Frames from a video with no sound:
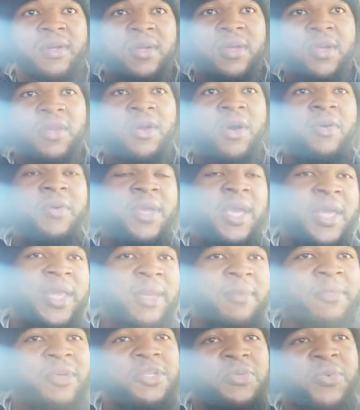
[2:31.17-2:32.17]
you know,
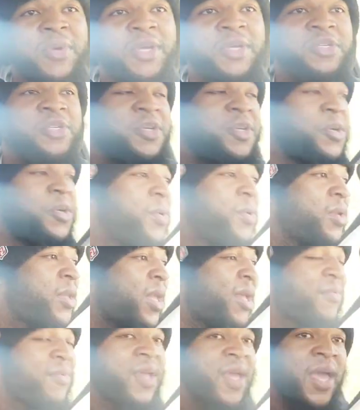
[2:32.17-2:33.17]
getting in between Shakur and
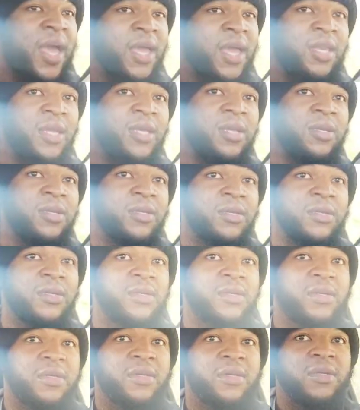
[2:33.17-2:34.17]
Devin Haney
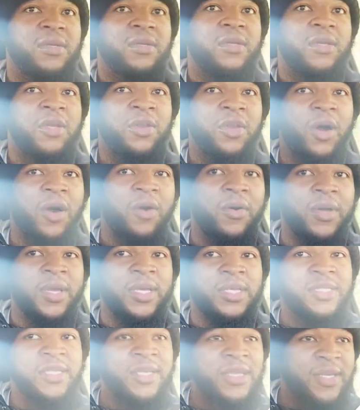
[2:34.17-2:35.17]
you know,
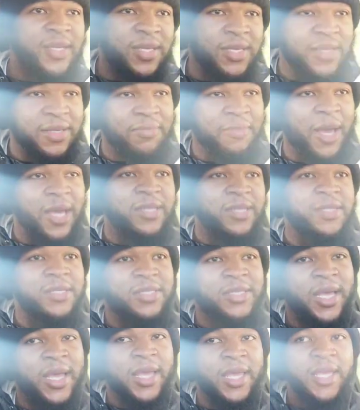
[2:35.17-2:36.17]
because he, he basically
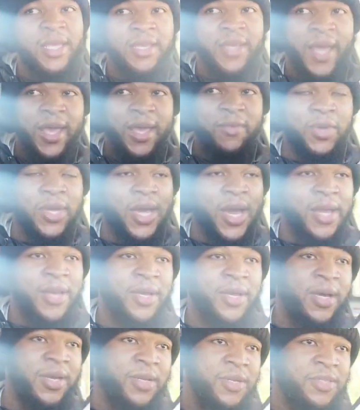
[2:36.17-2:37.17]
said he they we
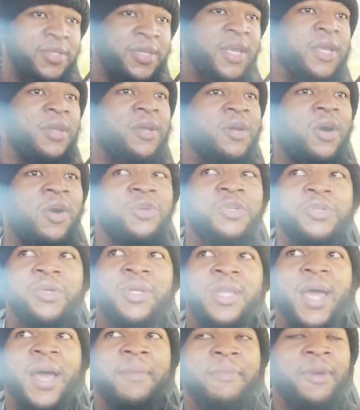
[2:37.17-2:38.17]
kind of understand the culture
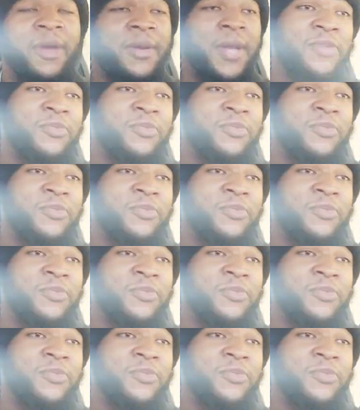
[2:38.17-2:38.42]
a lot better.